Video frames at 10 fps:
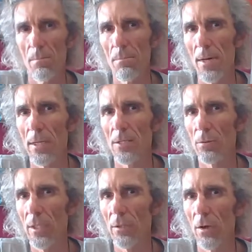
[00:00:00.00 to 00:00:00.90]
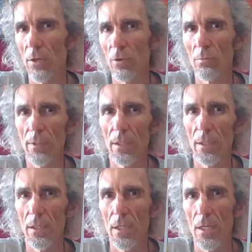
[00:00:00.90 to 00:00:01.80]
But it's looking like
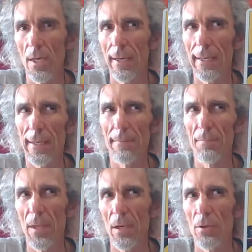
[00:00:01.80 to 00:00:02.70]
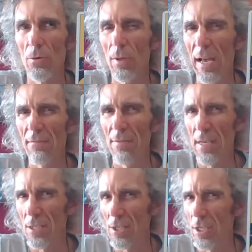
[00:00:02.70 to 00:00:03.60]
you'll have
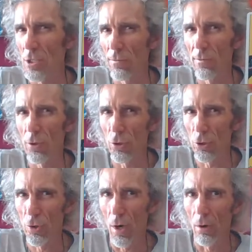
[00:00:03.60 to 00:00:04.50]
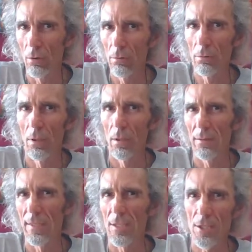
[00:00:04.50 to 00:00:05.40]
that sense of control,
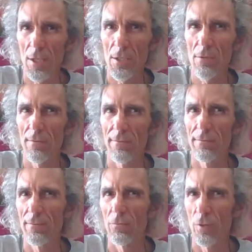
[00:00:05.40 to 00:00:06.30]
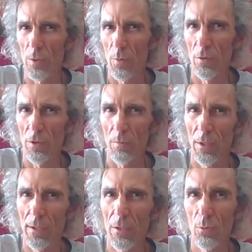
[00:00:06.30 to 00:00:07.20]
that sense of
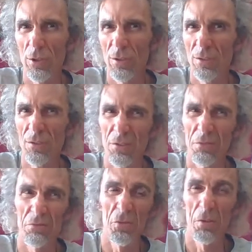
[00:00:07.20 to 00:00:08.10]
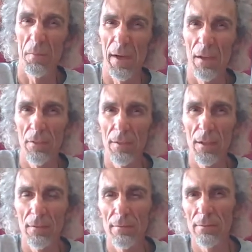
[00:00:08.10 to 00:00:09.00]
responsibility, which is not a bad
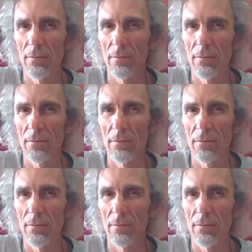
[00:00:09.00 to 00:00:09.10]
thing,